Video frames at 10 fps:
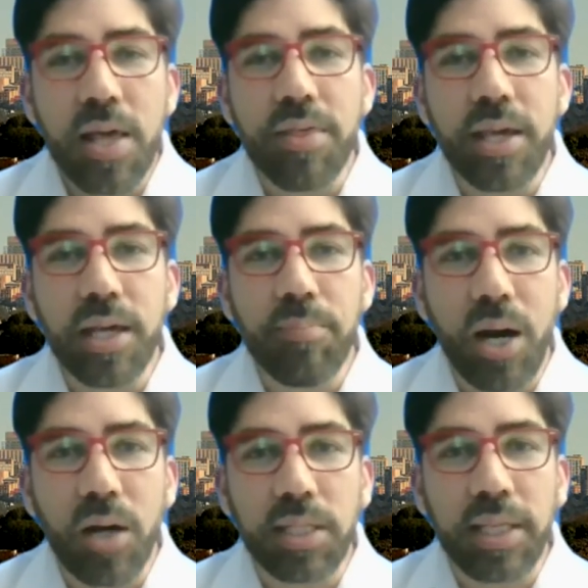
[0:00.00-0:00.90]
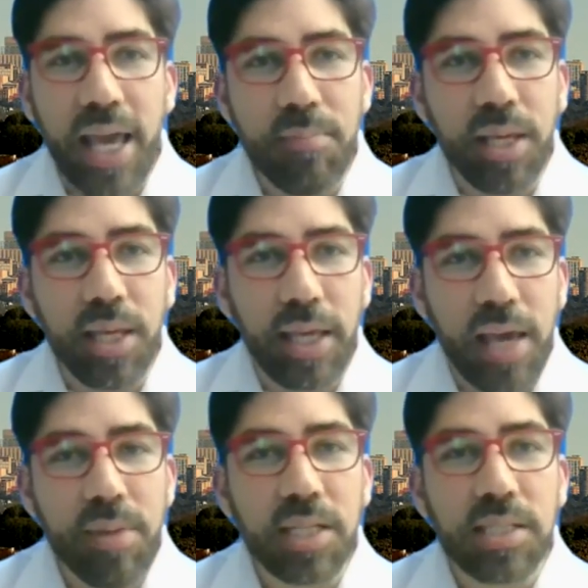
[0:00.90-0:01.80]
Think about gaming.
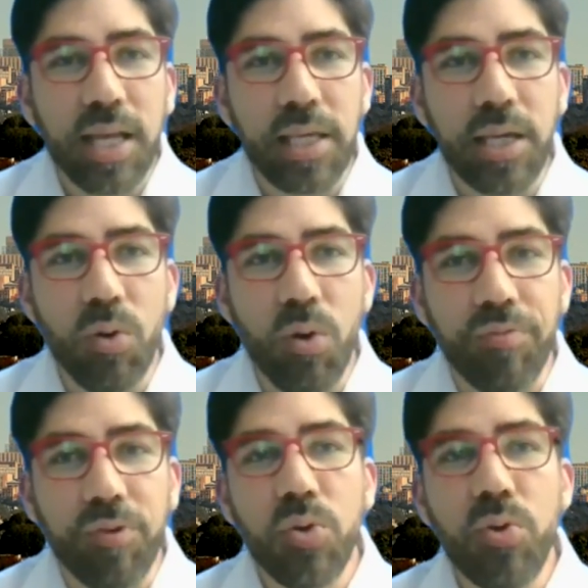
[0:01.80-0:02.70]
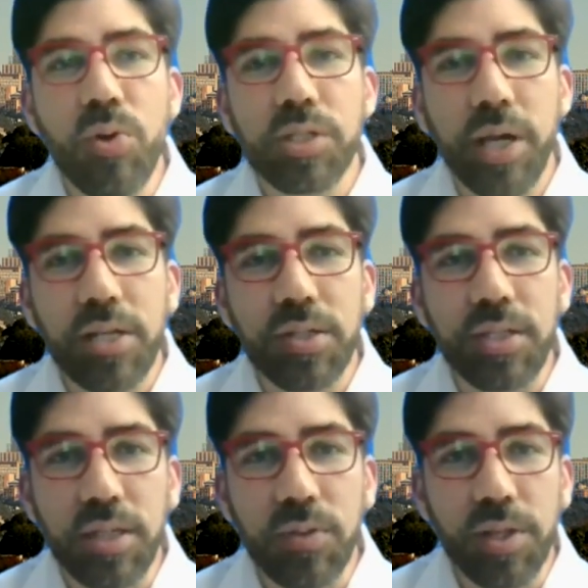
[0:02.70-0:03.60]
Gaming is taking off. Who is going to
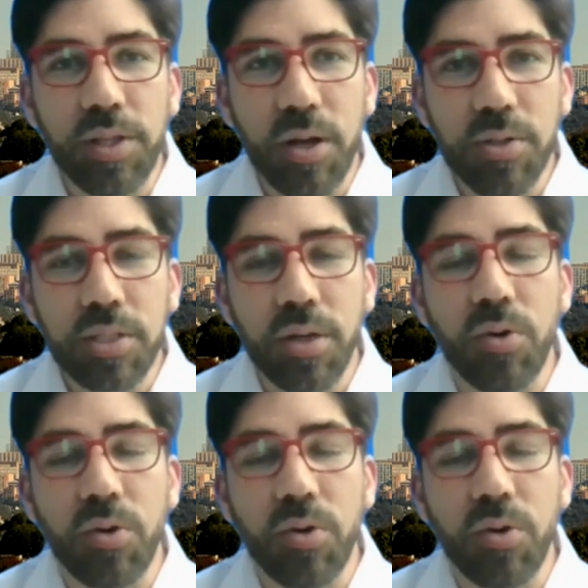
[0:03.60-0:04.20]
deal with those?